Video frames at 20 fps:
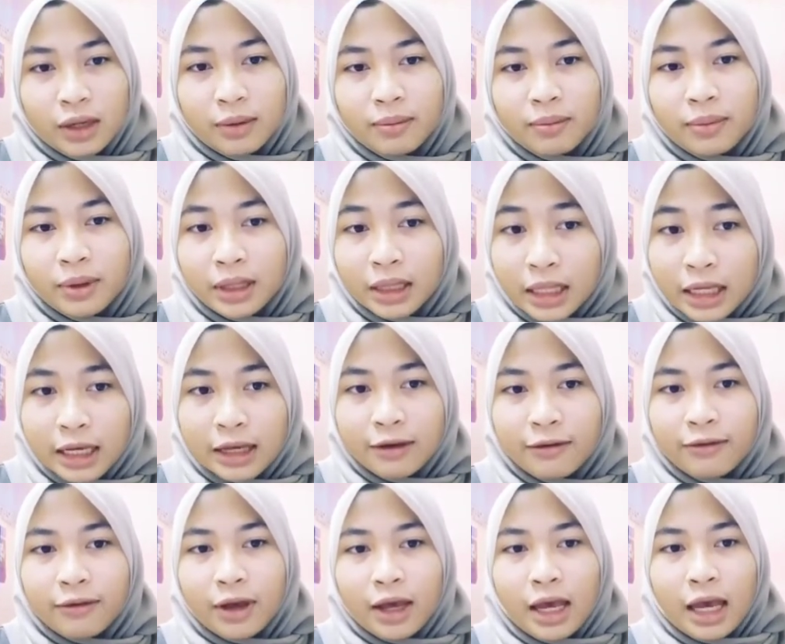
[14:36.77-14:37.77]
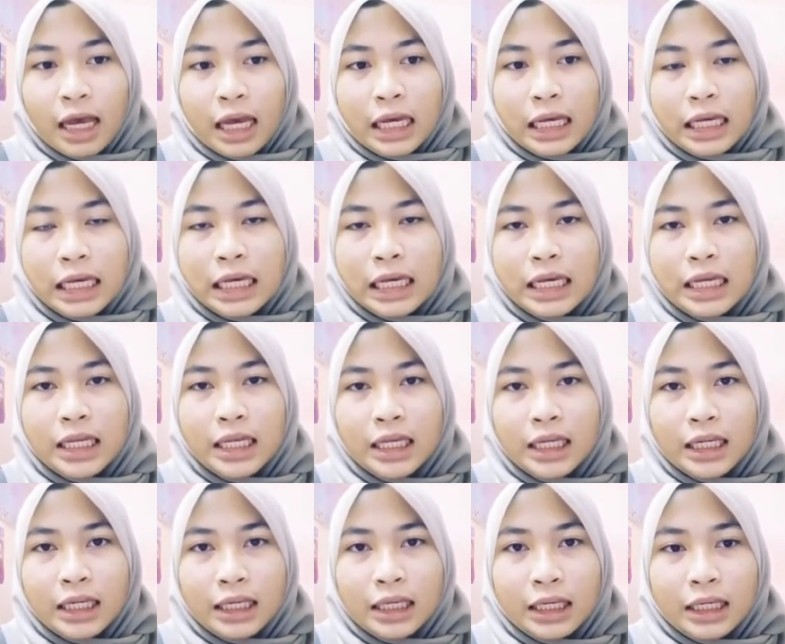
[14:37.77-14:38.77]
belief in
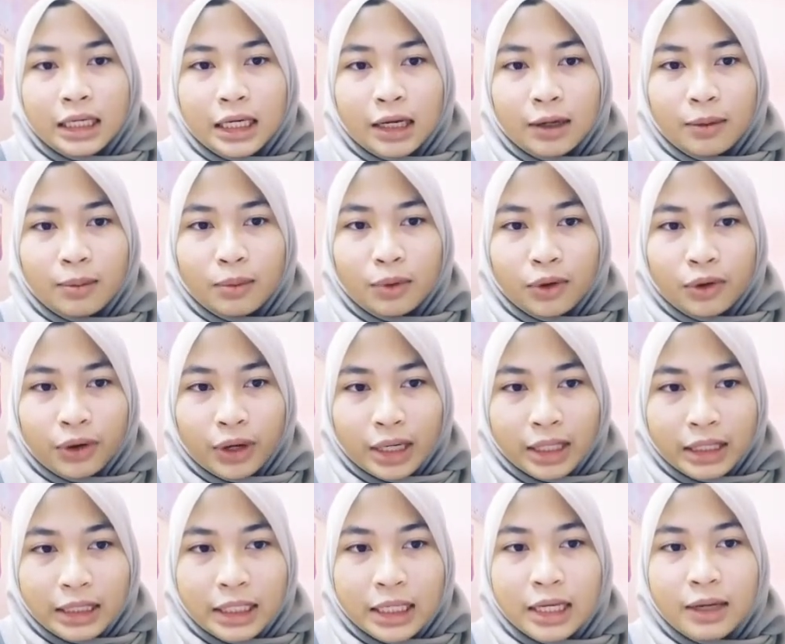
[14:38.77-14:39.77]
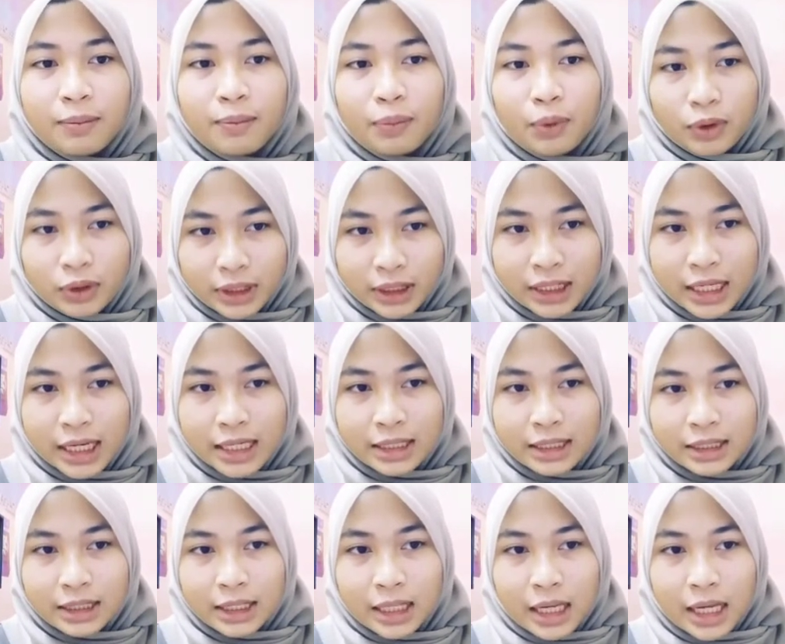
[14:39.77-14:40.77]
the democratic
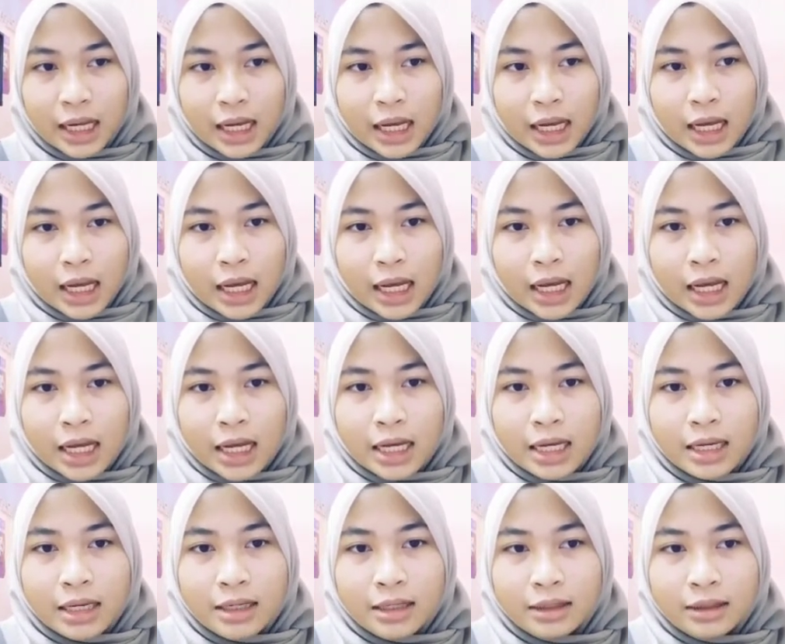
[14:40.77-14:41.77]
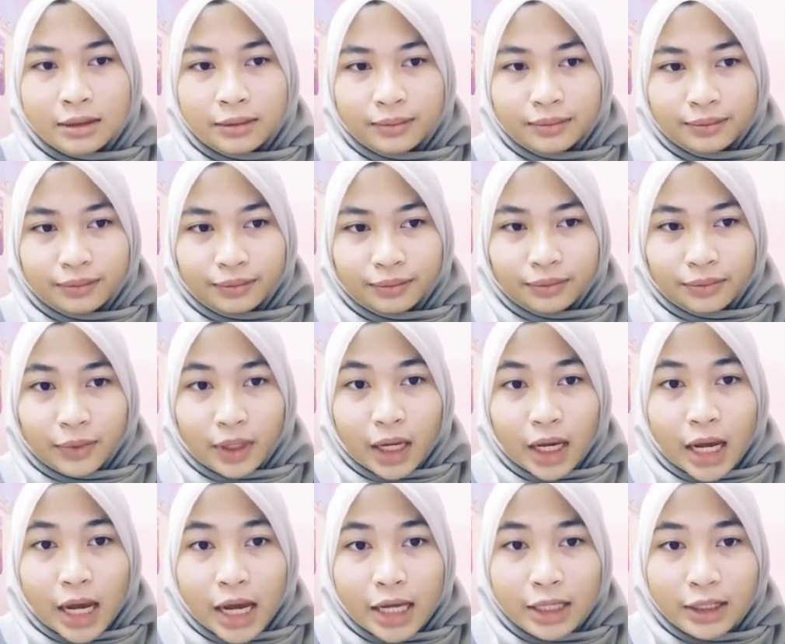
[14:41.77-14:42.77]
process, and
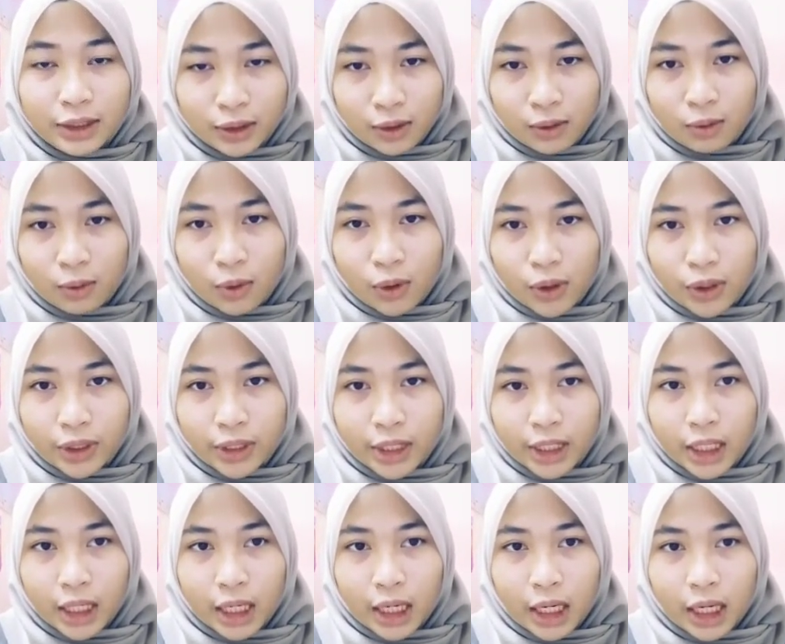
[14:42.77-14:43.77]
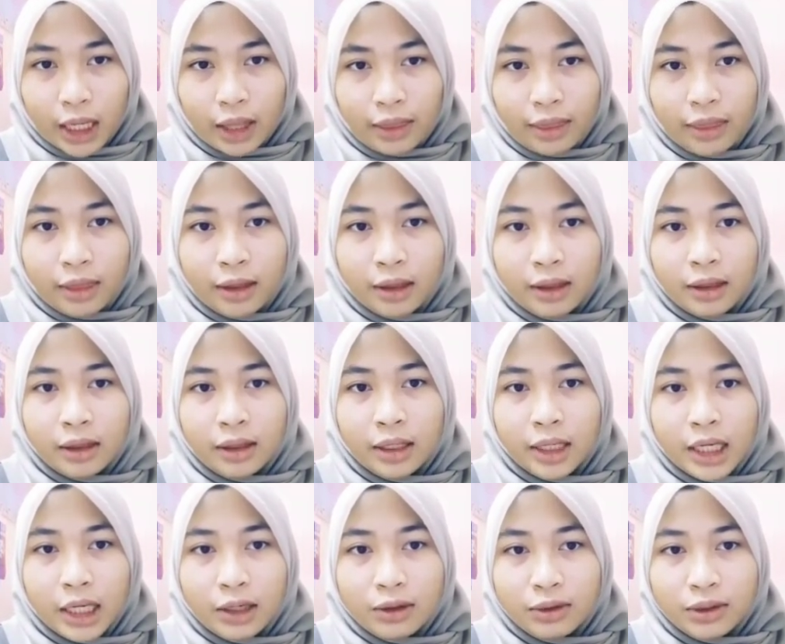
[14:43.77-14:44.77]
so on. The
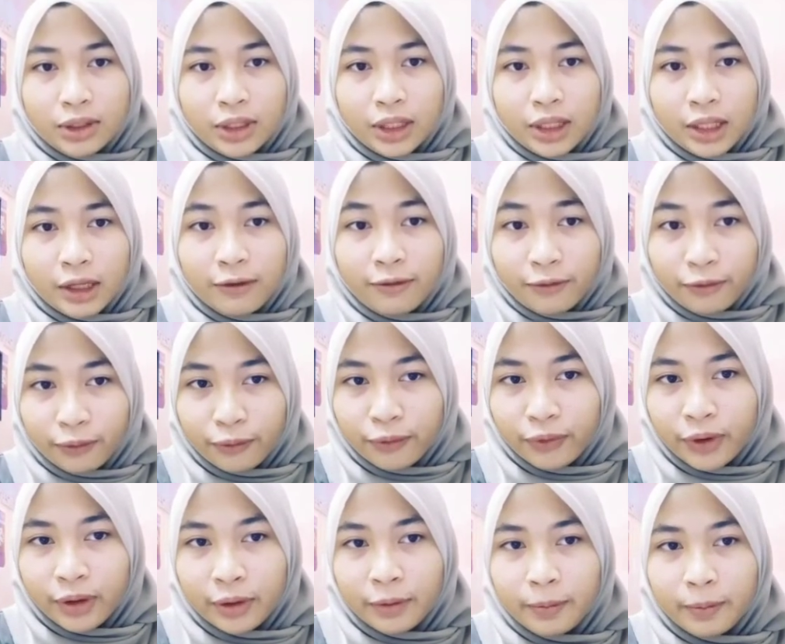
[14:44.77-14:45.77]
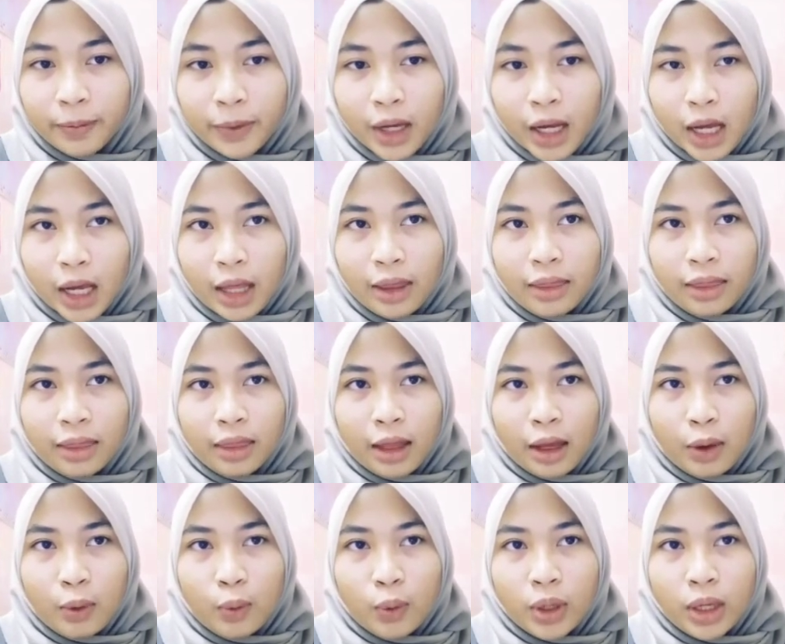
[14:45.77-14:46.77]
illustrative verb
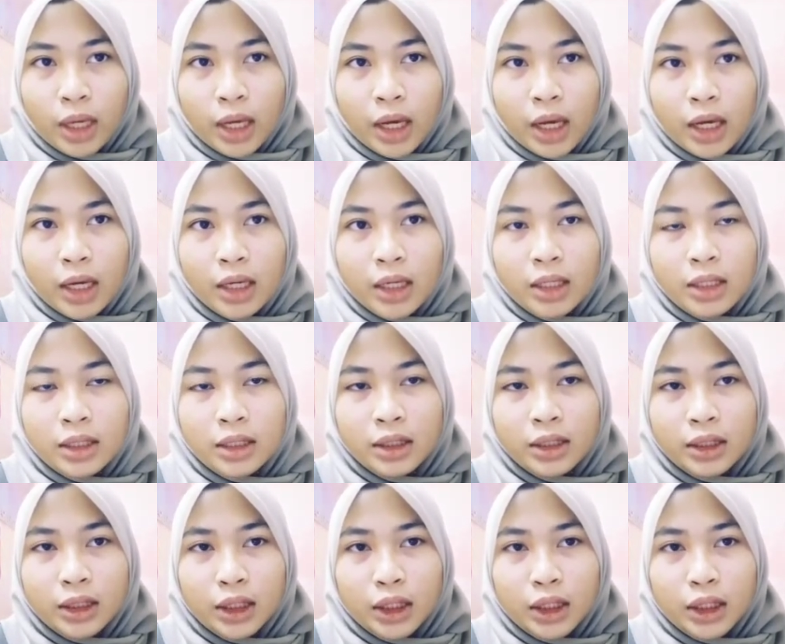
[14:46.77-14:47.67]
that we can